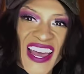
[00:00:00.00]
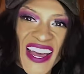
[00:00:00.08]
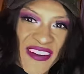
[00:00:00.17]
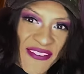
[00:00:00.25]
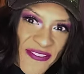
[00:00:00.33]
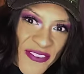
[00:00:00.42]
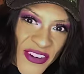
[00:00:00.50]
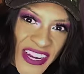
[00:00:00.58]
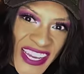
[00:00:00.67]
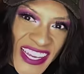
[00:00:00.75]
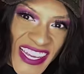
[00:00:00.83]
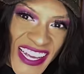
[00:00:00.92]
a
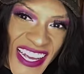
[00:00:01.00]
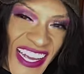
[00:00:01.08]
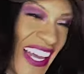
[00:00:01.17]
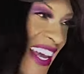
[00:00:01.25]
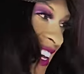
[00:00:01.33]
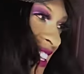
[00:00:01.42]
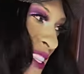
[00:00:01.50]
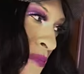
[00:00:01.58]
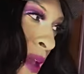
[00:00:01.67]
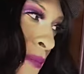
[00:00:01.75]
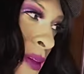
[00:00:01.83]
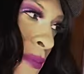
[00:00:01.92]
free
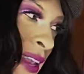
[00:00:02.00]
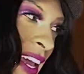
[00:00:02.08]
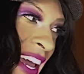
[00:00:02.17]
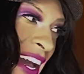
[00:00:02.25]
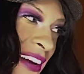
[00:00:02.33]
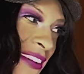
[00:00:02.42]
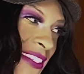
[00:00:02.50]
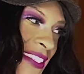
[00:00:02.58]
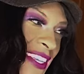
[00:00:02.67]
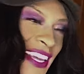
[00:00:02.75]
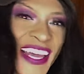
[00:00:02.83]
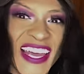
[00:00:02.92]
Itsbambii Playhouse.
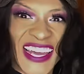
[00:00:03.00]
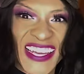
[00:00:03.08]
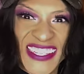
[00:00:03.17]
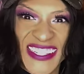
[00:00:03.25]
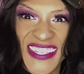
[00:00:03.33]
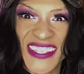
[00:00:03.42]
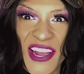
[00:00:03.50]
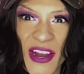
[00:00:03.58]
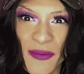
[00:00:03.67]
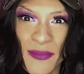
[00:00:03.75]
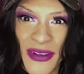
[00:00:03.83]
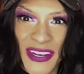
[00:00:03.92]
This is
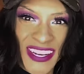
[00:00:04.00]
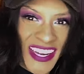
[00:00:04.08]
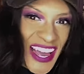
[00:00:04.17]
her book.